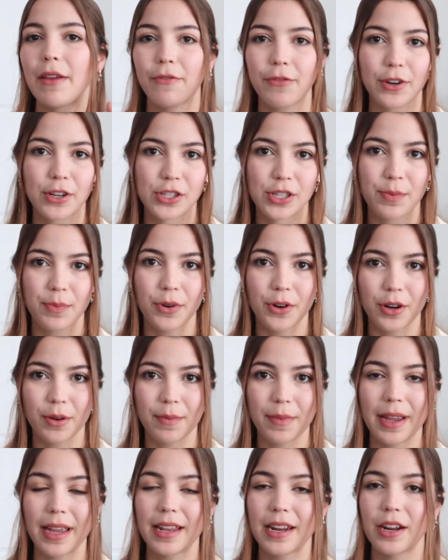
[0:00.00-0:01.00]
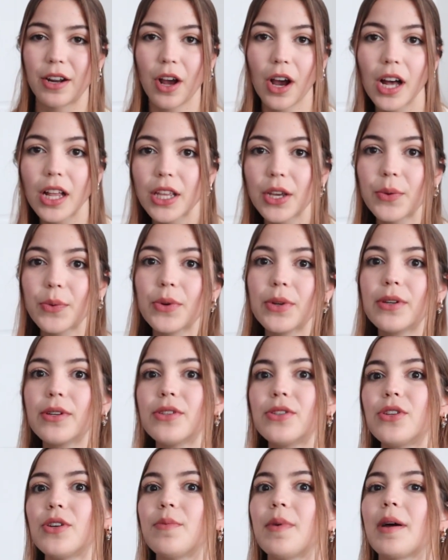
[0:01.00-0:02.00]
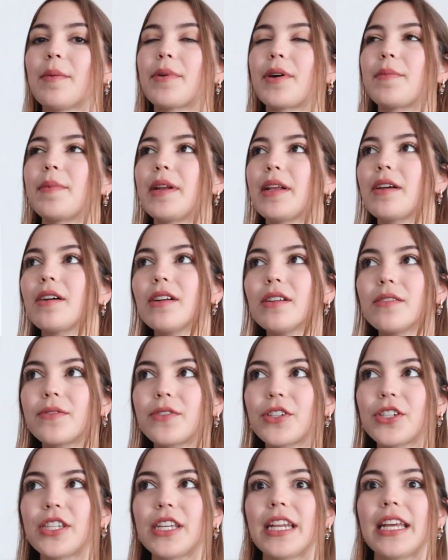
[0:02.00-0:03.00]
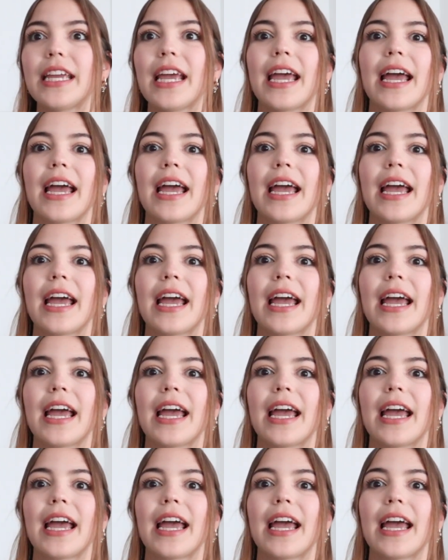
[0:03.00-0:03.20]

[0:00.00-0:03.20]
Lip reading: first apartment in Hollywood to my apartment in Culver City,